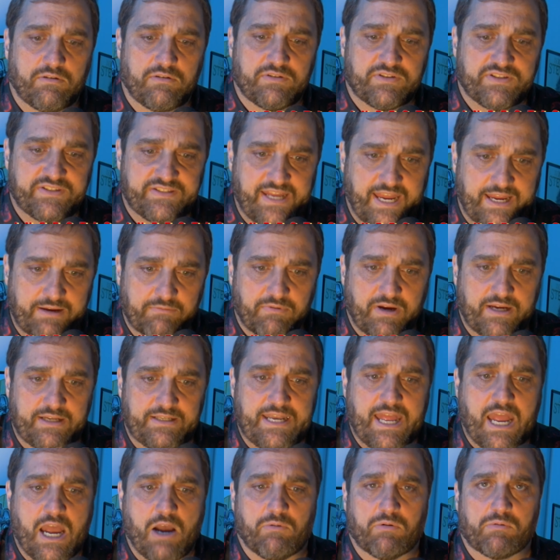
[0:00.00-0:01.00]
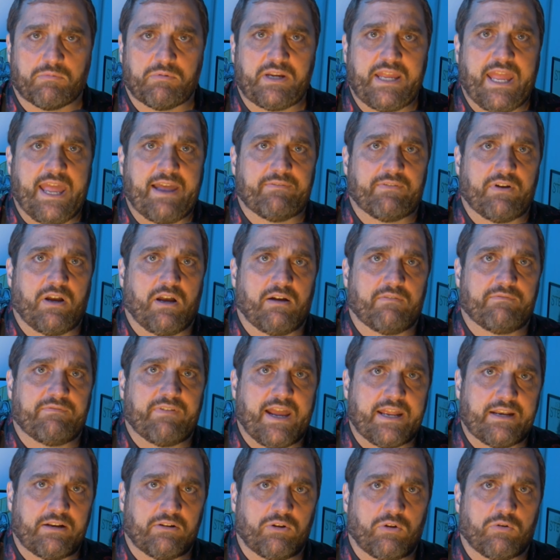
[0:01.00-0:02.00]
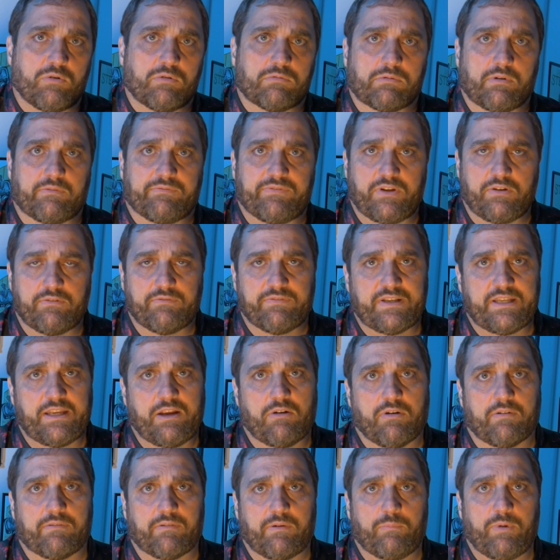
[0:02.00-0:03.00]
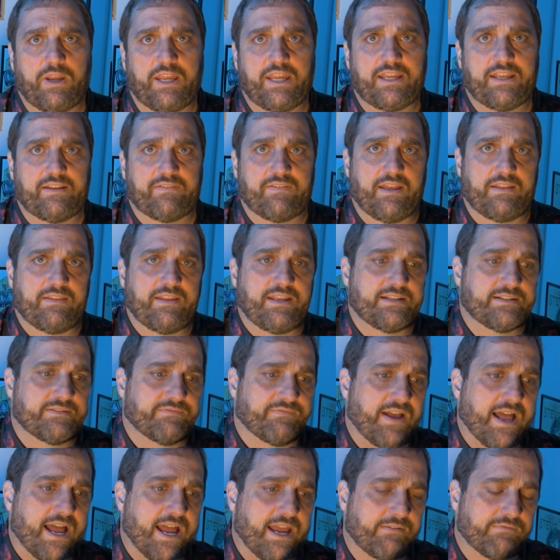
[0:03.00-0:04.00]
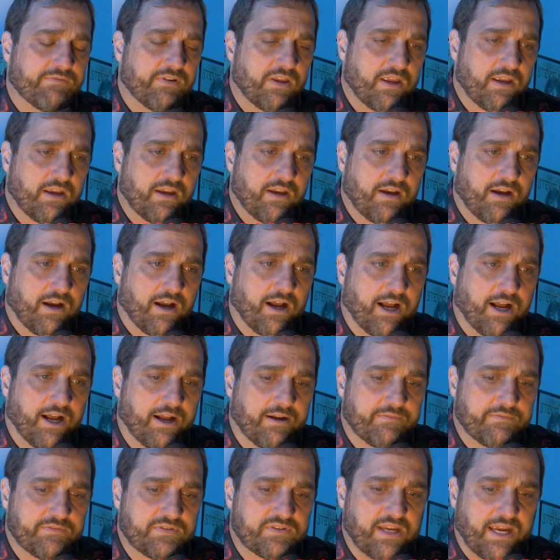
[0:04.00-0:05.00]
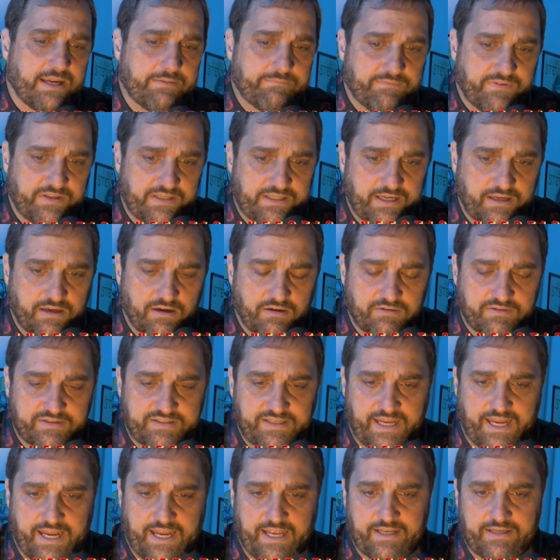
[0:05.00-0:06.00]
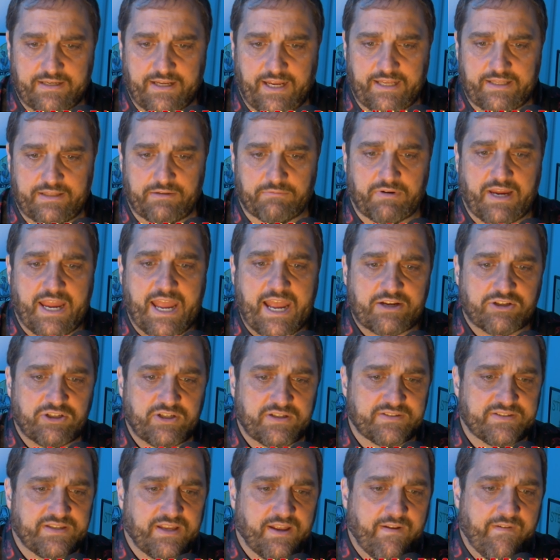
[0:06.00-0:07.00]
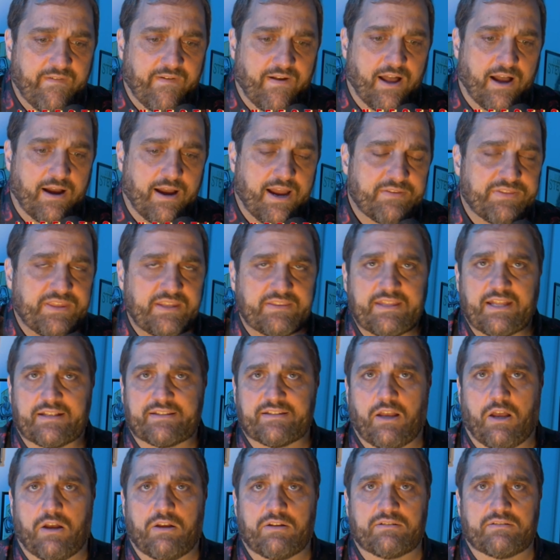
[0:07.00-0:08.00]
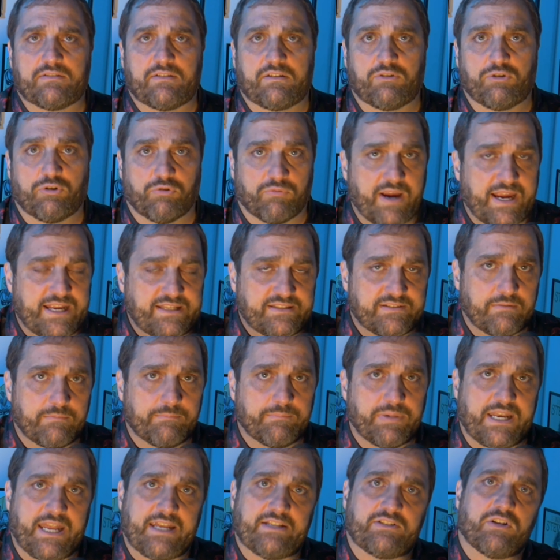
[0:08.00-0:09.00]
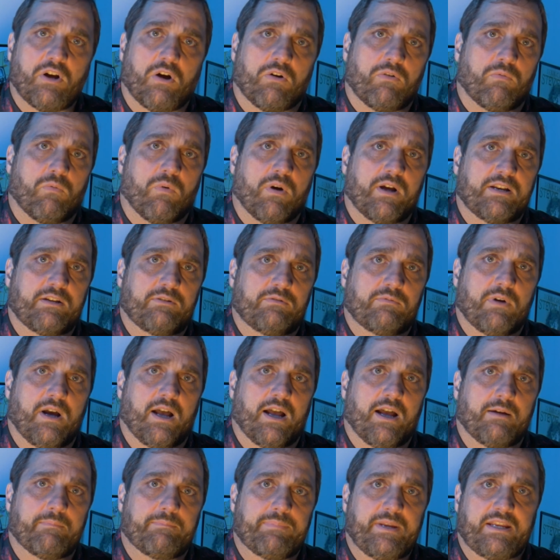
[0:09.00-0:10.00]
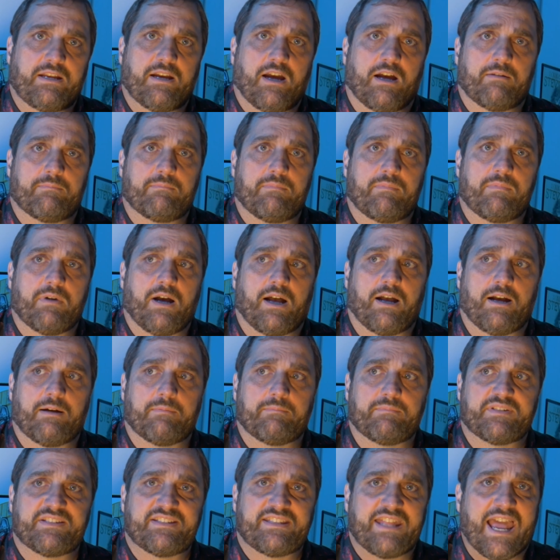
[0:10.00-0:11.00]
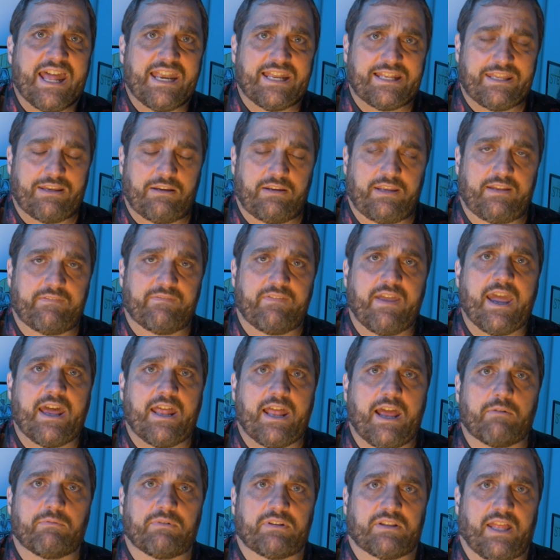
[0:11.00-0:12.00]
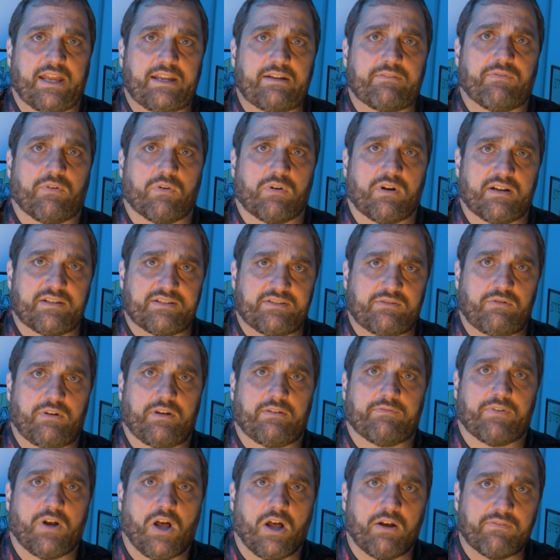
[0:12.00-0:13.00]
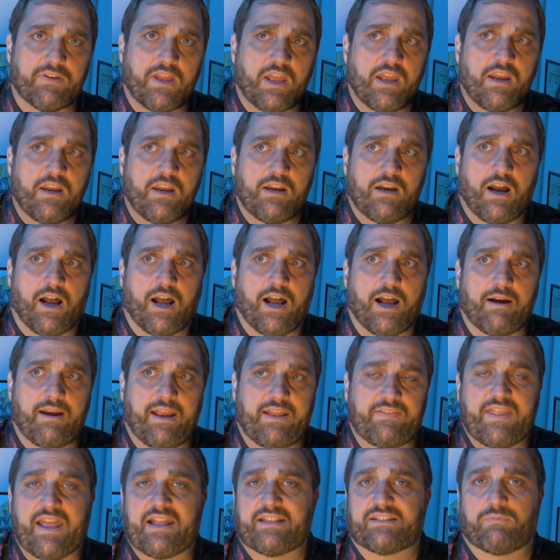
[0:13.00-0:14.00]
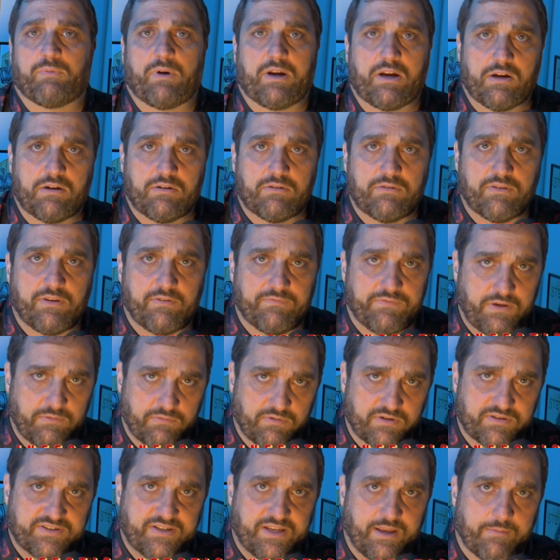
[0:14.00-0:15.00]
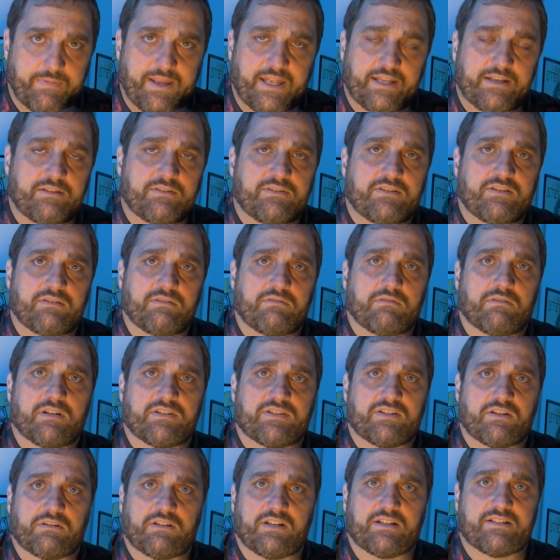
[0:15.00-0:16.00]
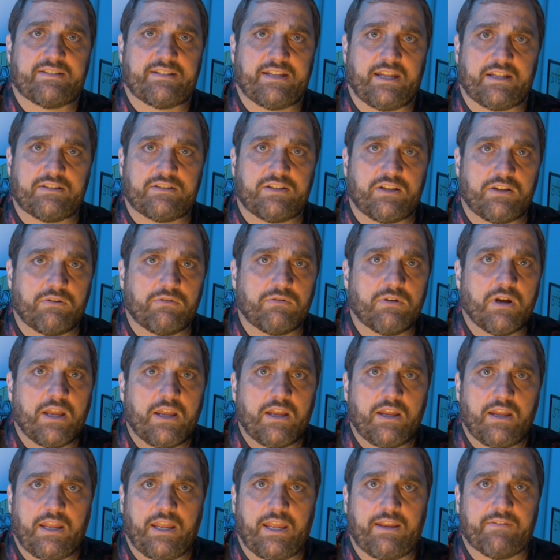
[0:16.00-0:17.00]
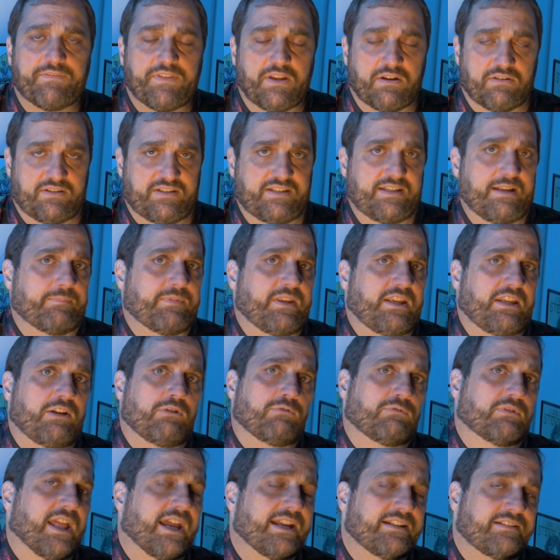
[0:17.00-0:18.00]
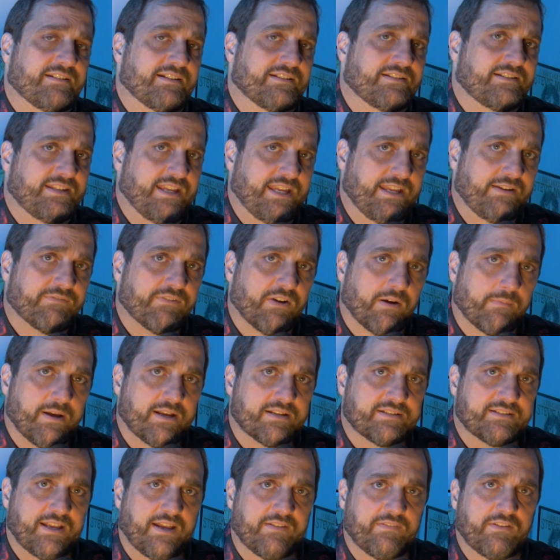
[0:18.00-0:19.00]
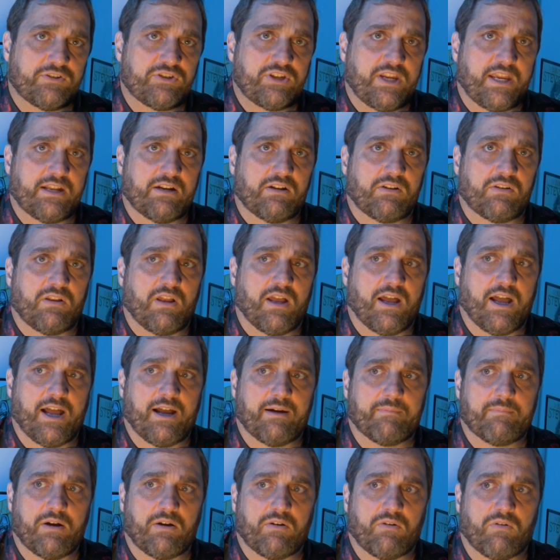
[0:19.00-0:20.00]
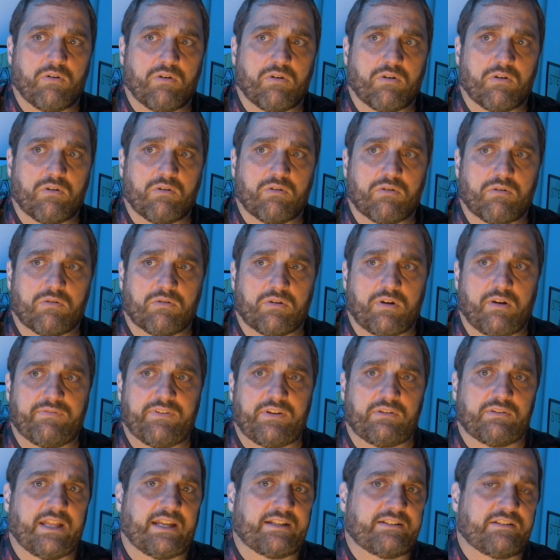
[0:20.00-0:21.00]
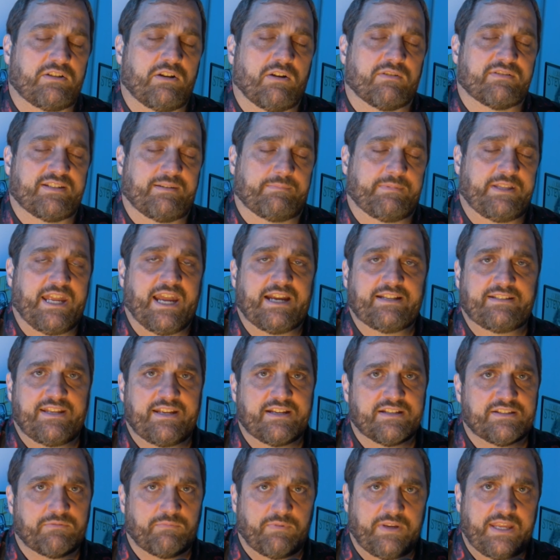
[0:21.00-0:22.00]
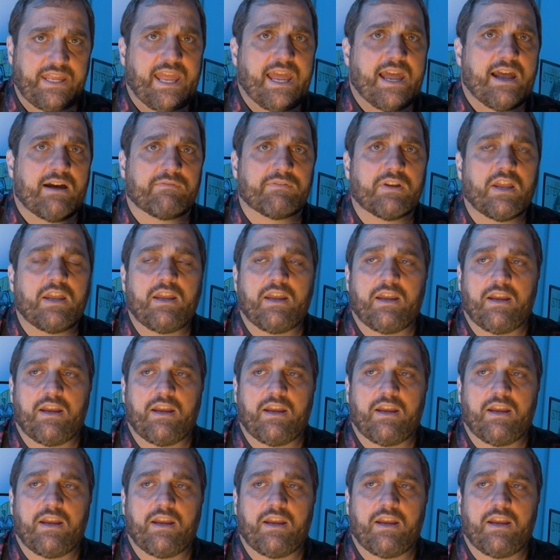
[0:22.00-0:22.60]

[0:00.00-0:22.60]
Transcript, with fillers: state right now where we have a vinyl or review video every week and then these 5 type videos and the reactions. I think that's all great, but I don't want to become static in that. I would like for us to evolve. And that's where the viewers come in to a certain extent too. If there's something you'd like to see from us on the channel or if you'd like to know some of the ideas we have,